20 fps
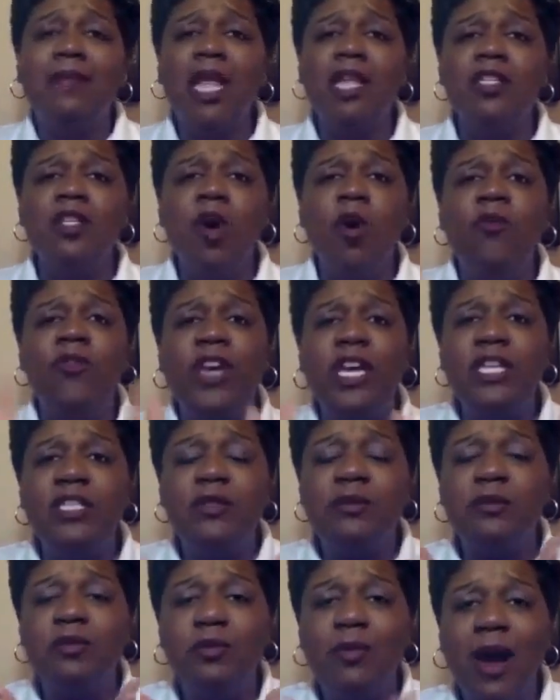don't forget to
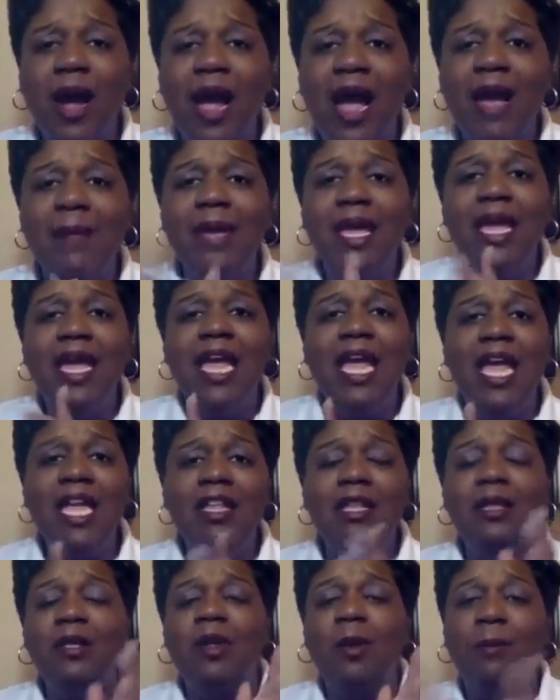subscribe and hit
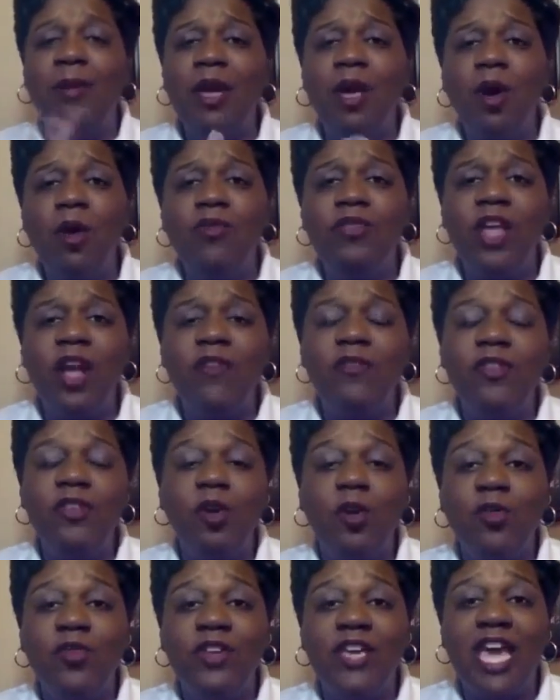the little bell there for
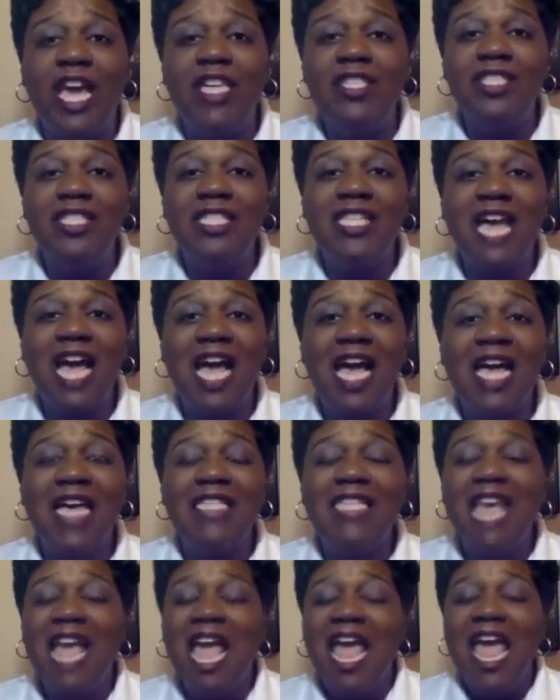notifications, guys.
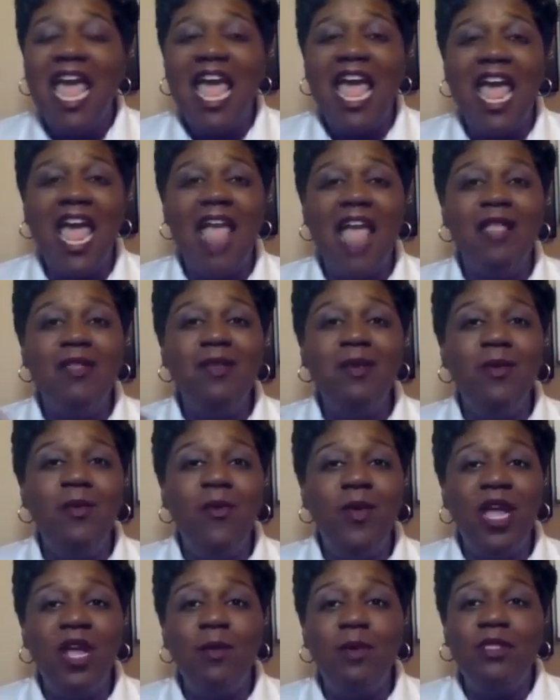And
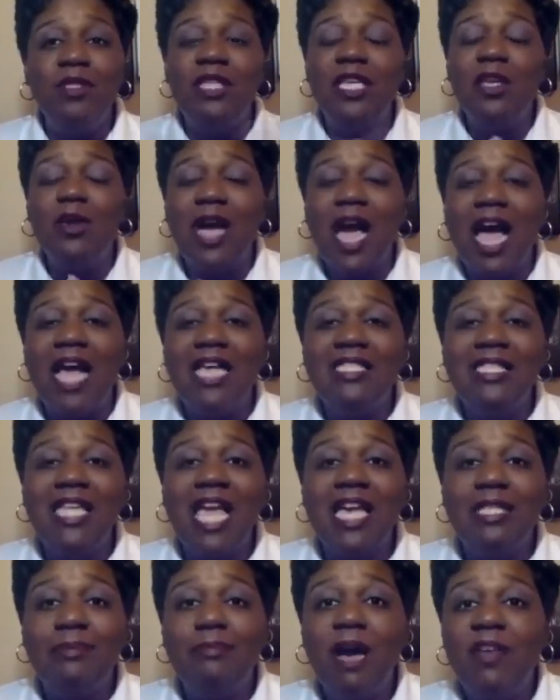we will see you guys
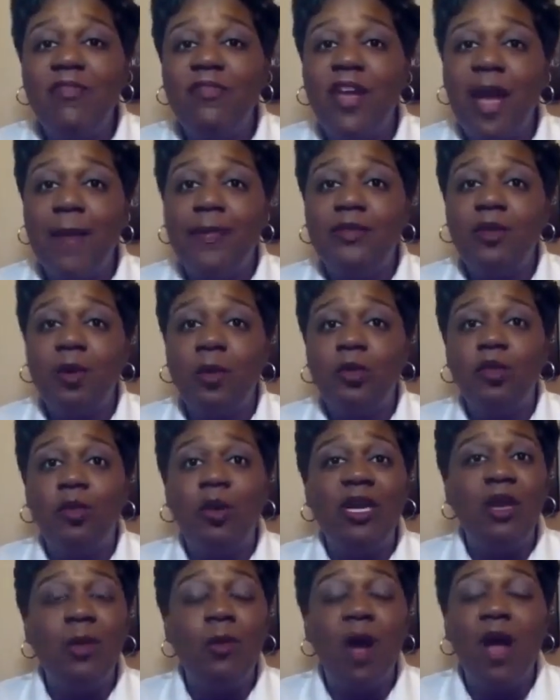next month for episode
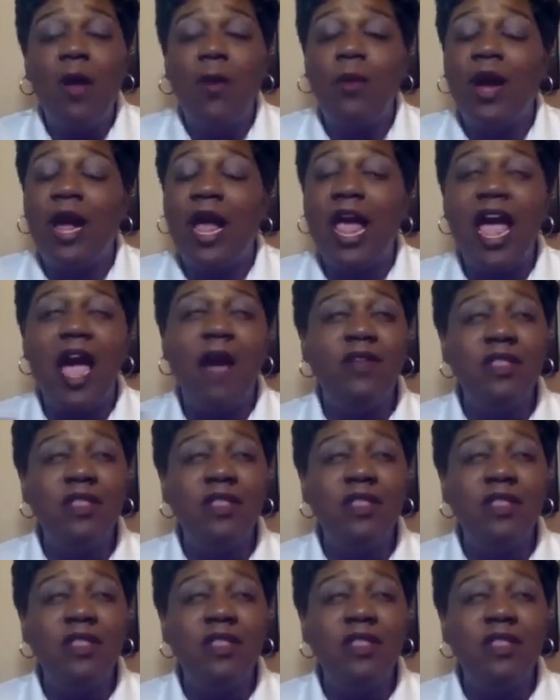21, where I have